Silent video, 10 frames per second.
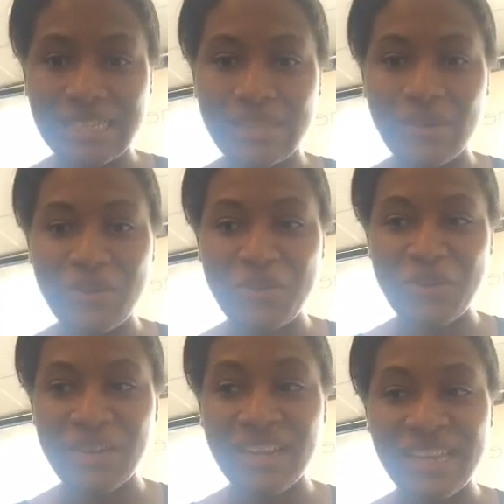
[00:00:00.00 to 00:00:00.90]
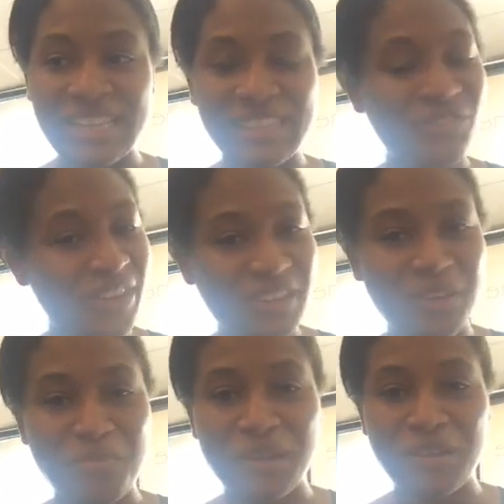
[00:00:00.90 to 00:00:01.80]
So it is very
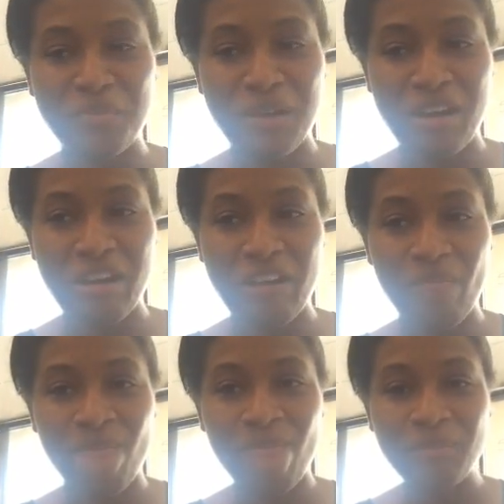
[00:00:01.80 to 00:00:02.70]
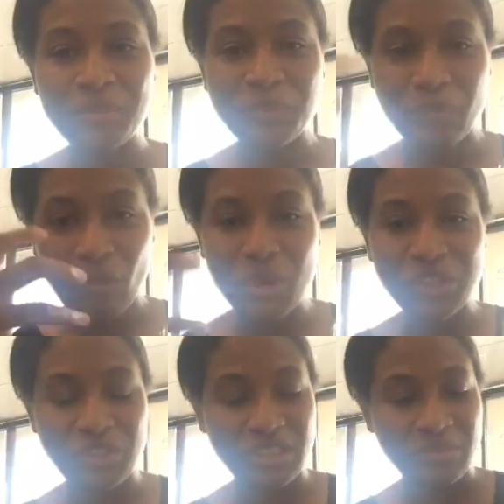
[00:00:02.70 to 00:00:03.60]
dependent upon
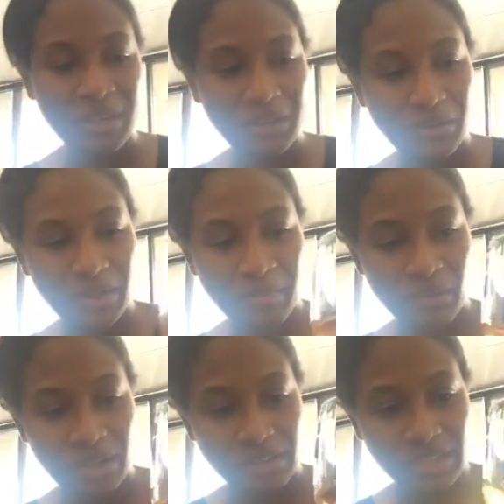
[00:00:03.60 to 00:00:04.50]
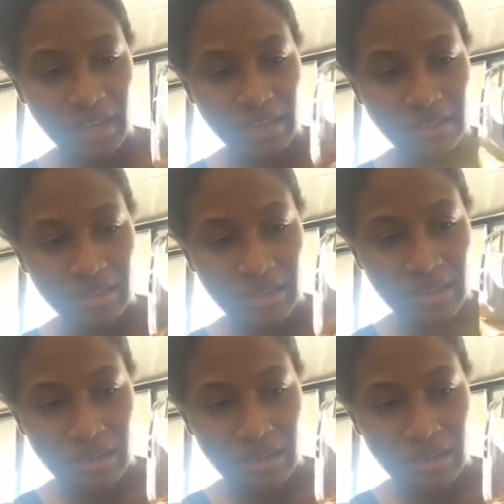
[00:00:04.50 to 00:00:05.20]
what you smell. I mean, what you taste.